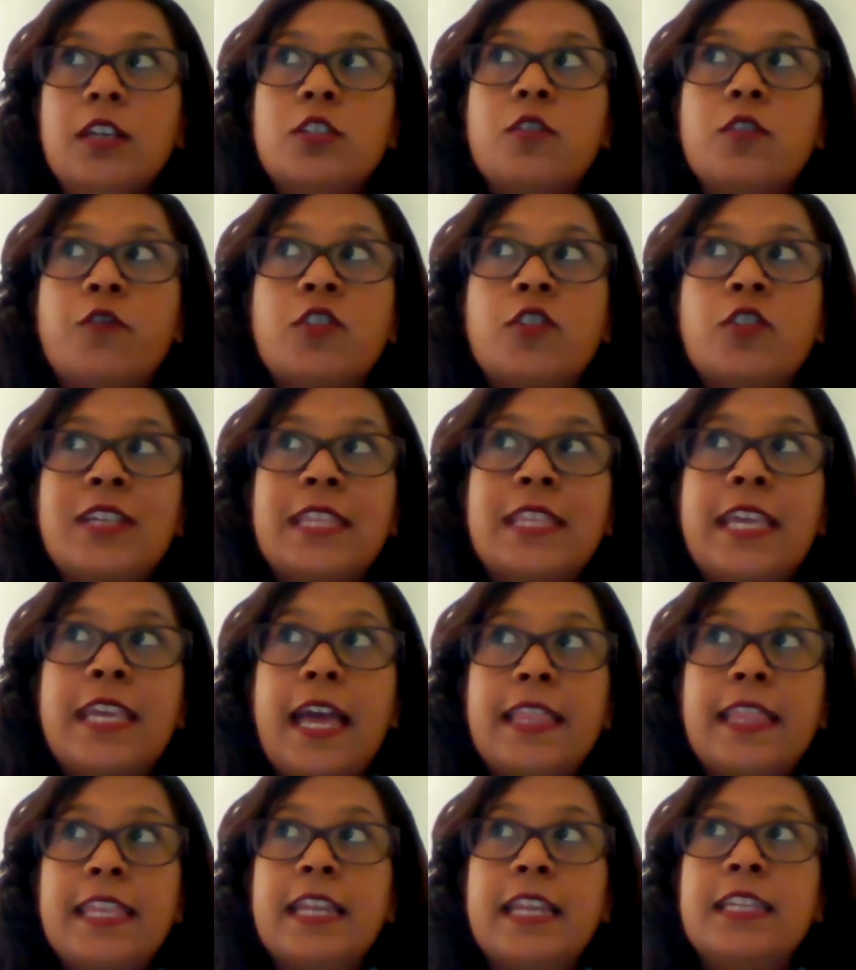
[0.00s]
Of course, at the
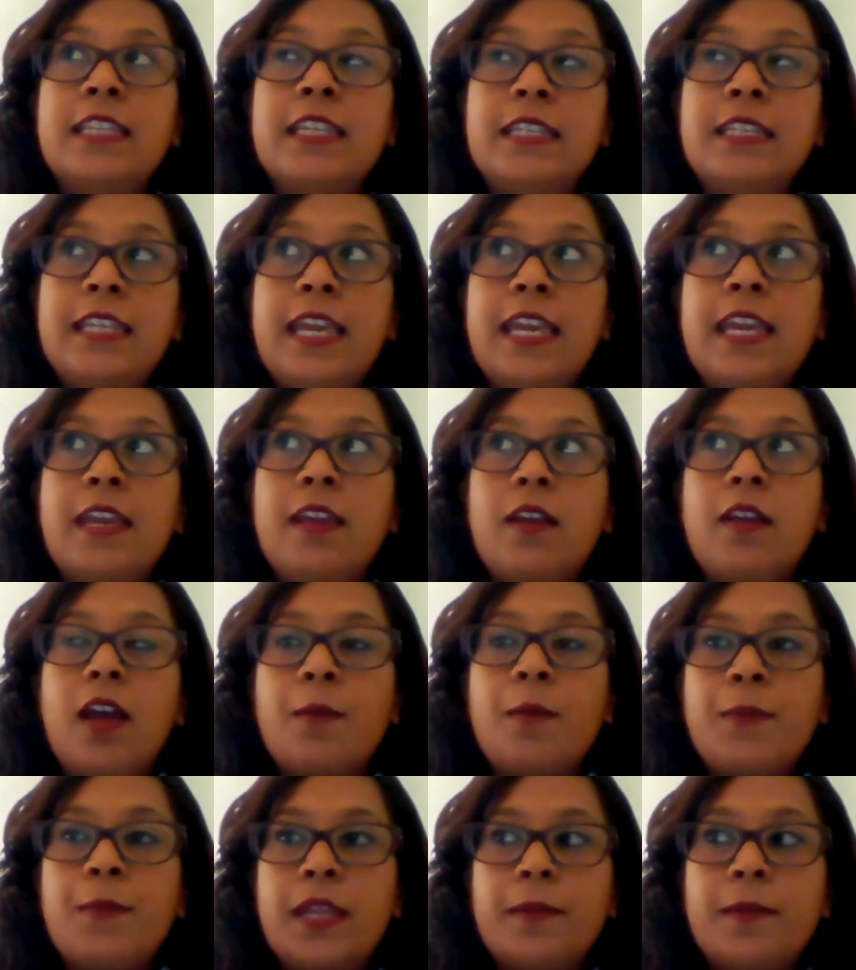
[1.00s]
end of the day, I
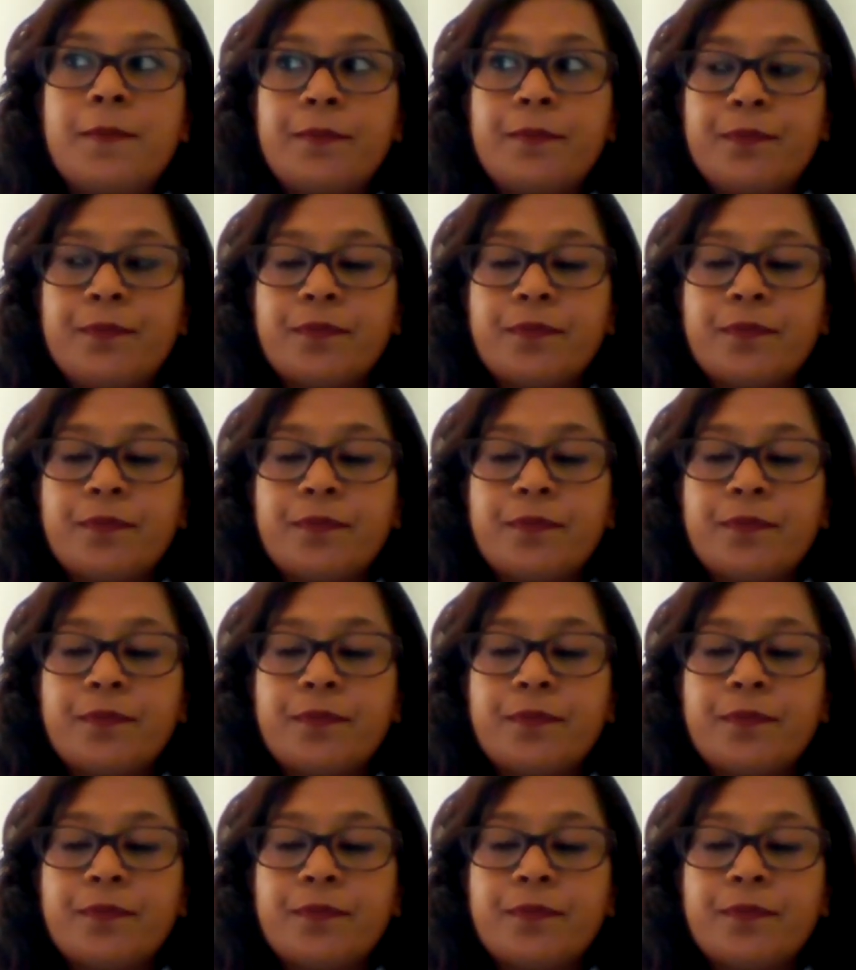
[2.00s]
mean,